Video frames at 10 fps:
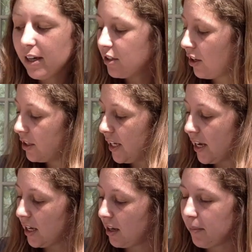started
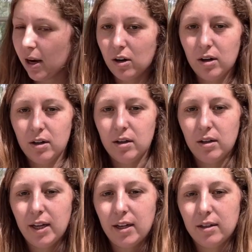taking about
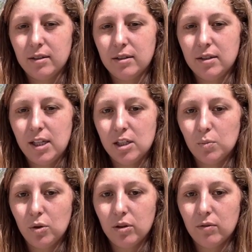like a
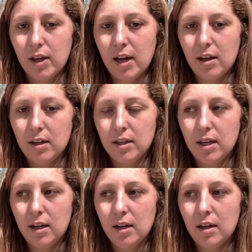teaspoon of that a
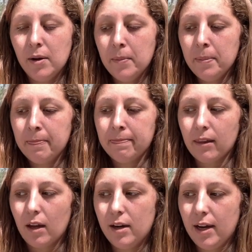day,
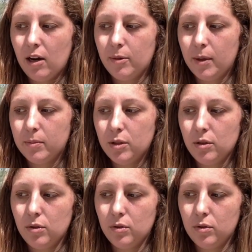and now I'm up
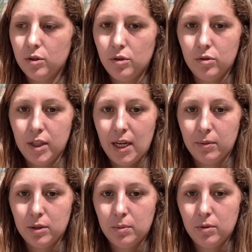to 2
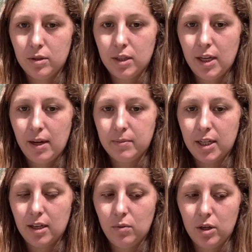tablespoons a day. I'm
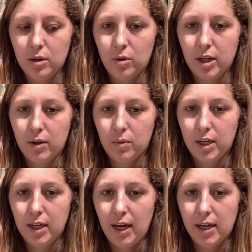taking one in the morning and one
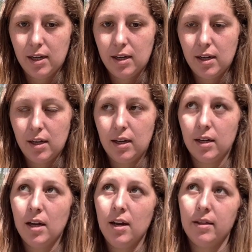at night,
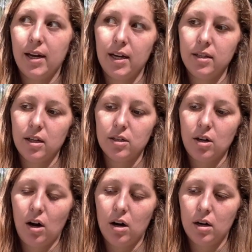and that does
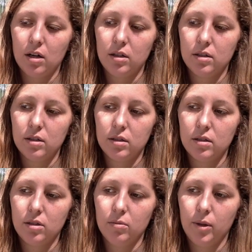cause
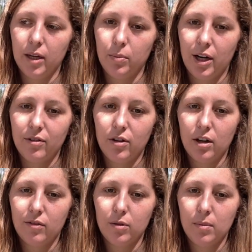some like brain
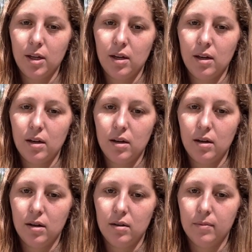fog for me,
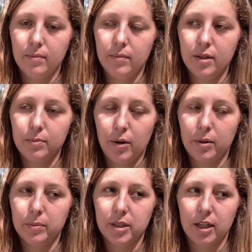and
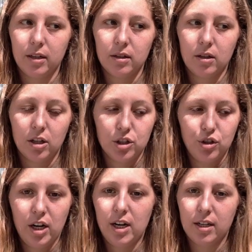problems like
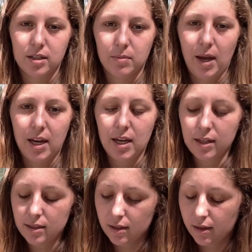concentrating and some
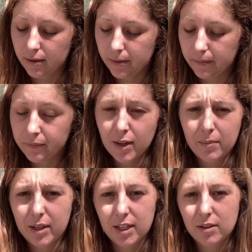headaches.
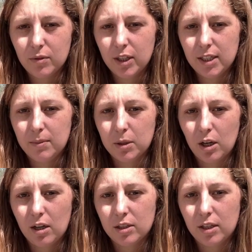But it doesn't really seem to
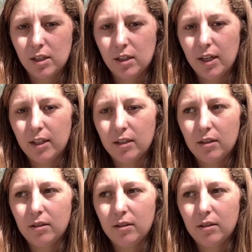cause any like